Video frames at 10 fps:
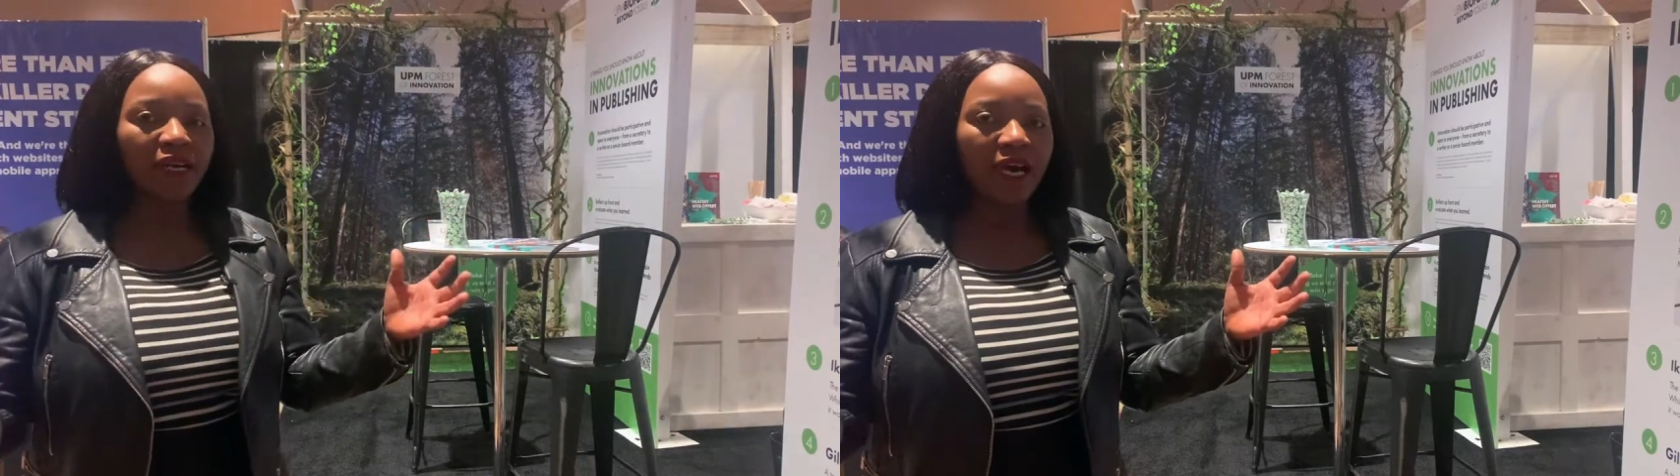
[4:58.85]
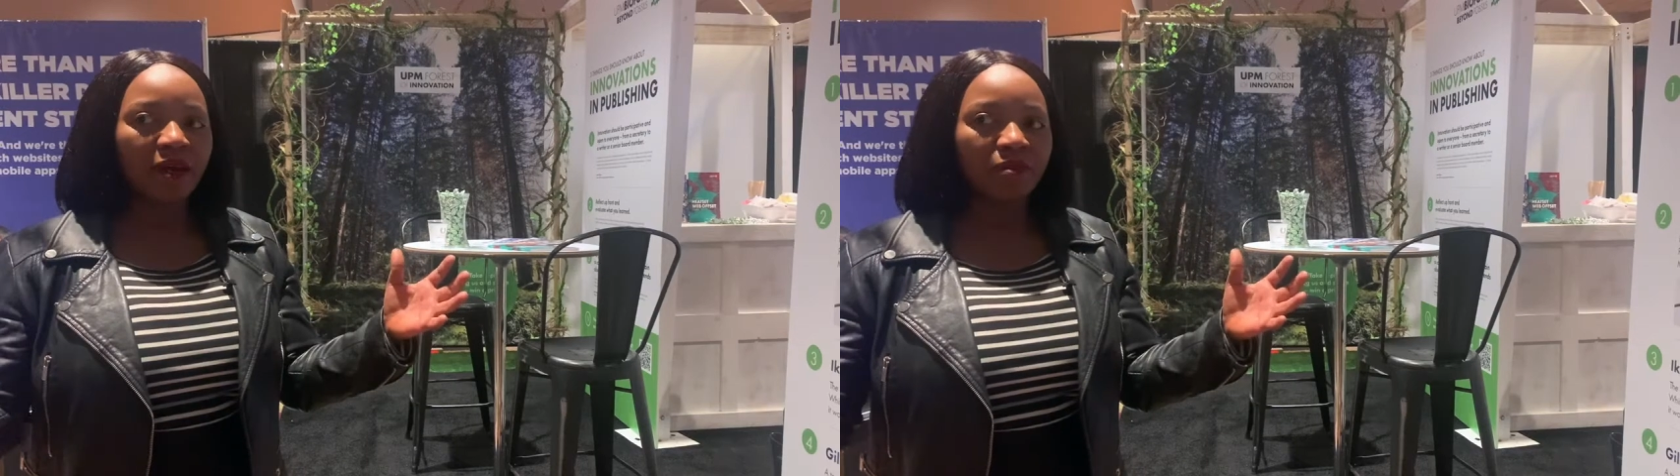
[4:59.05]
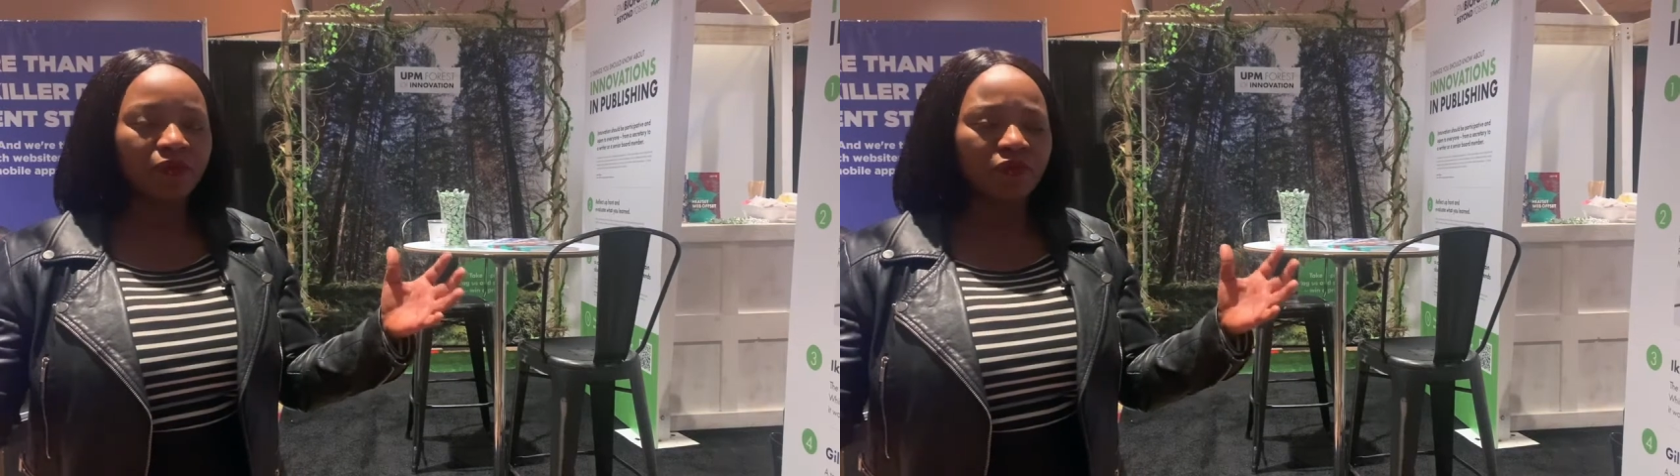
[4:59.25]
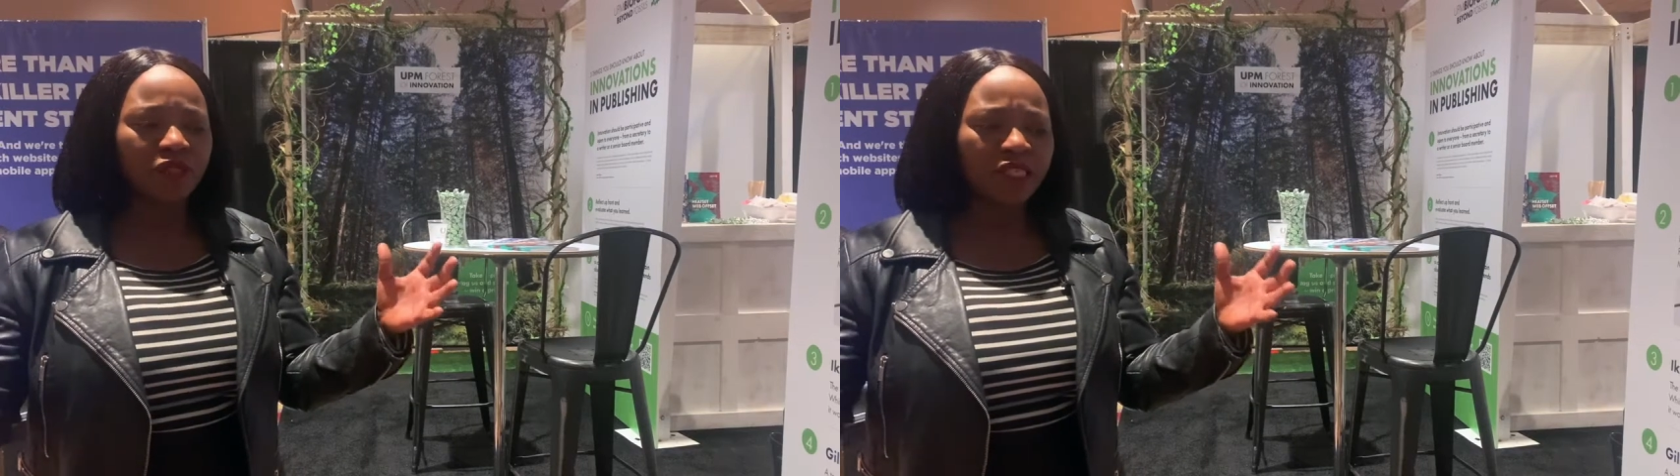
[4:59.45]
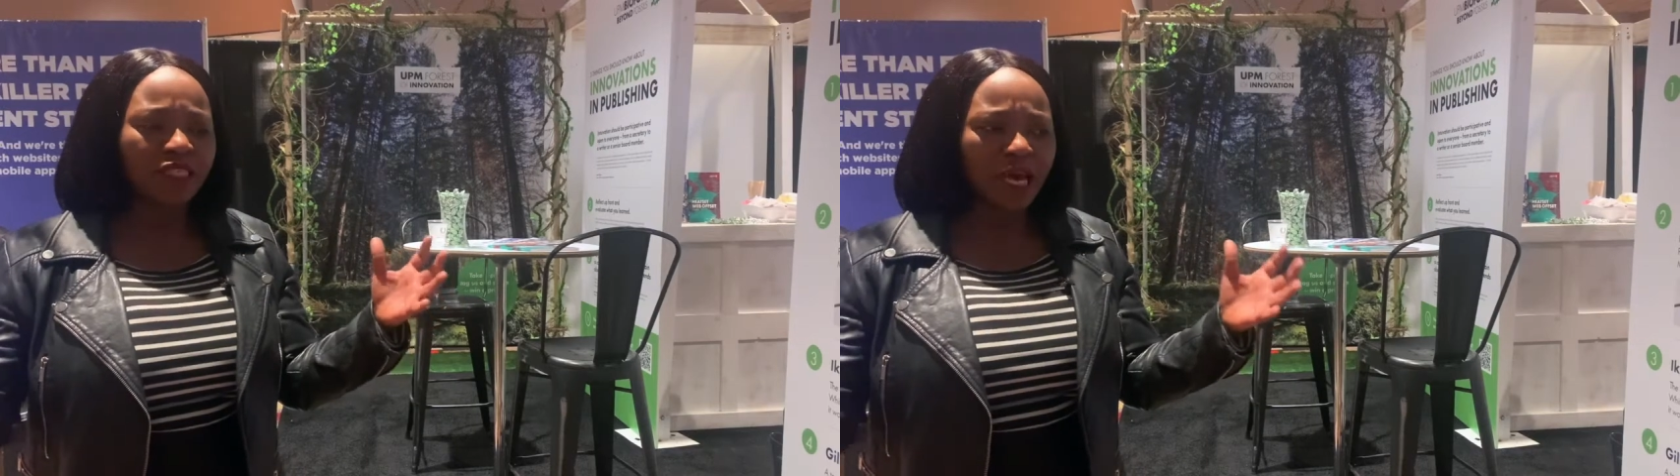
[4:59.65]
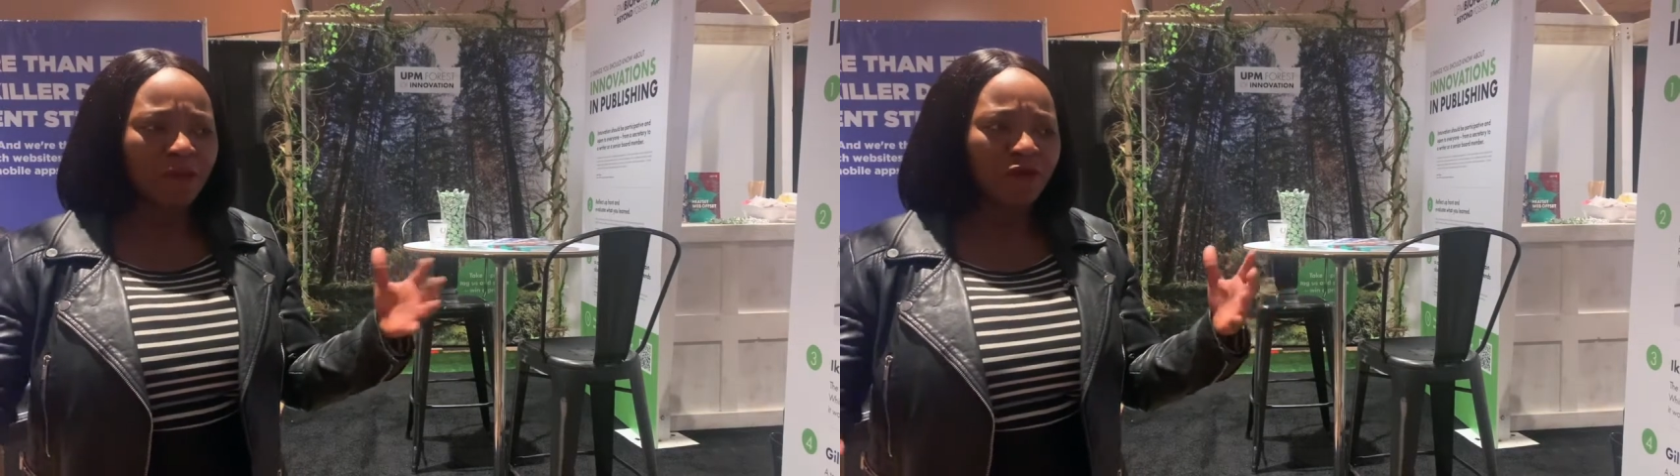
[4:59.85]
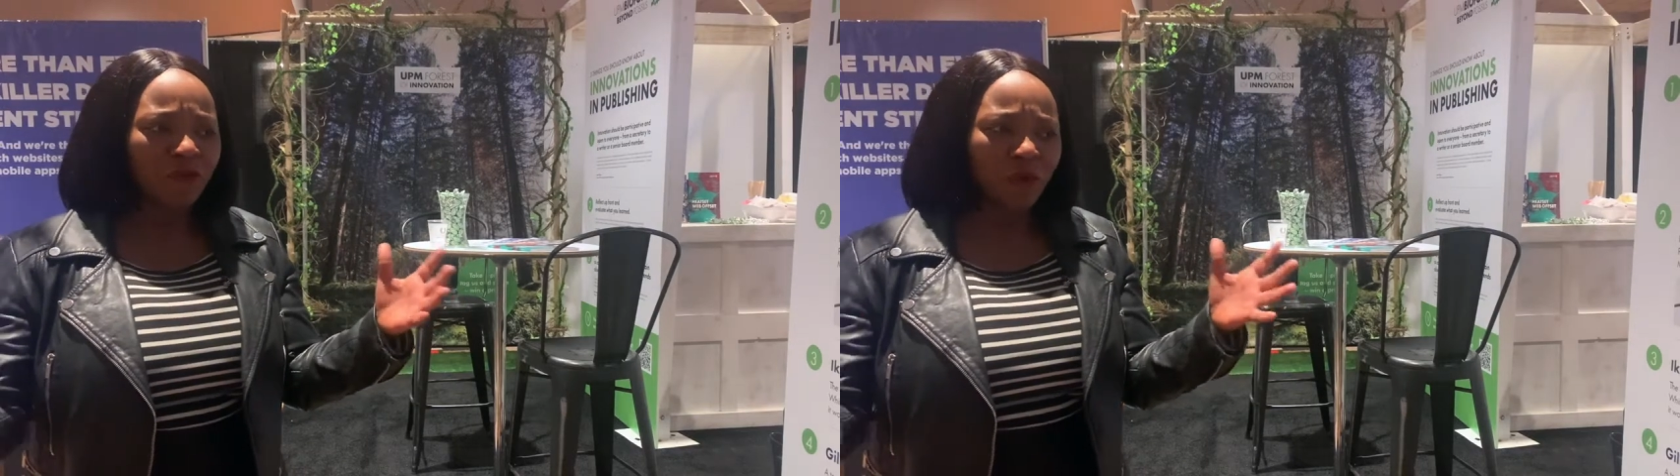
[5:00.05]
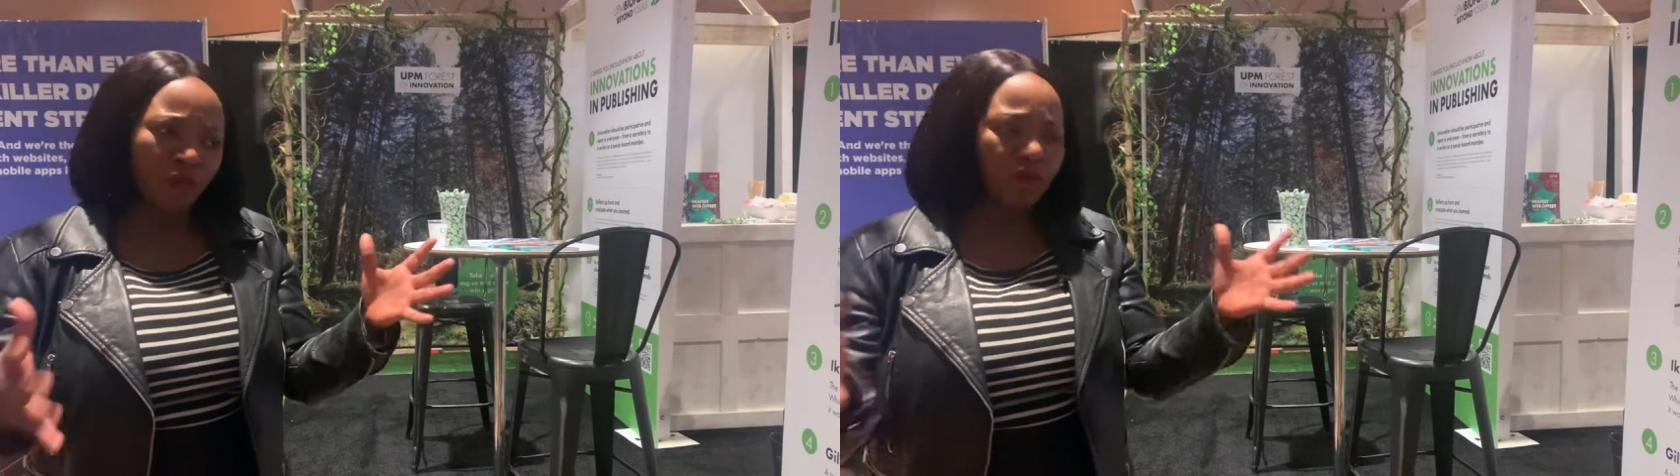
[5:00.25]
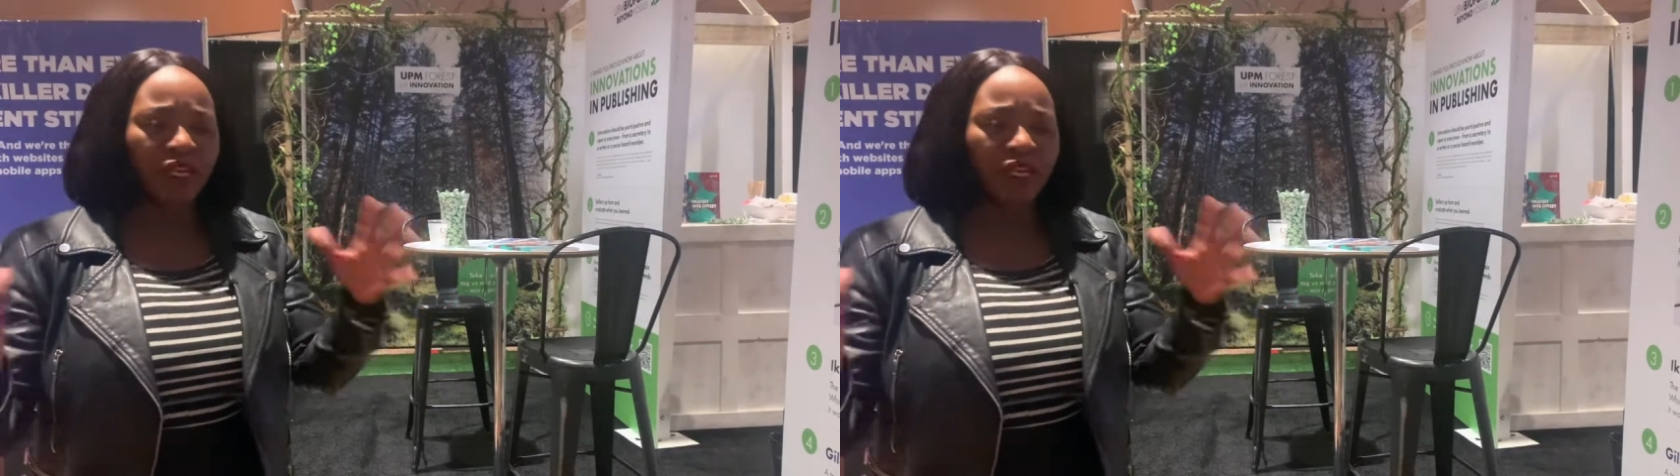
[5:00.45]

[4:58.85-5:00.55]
um, the type of uh,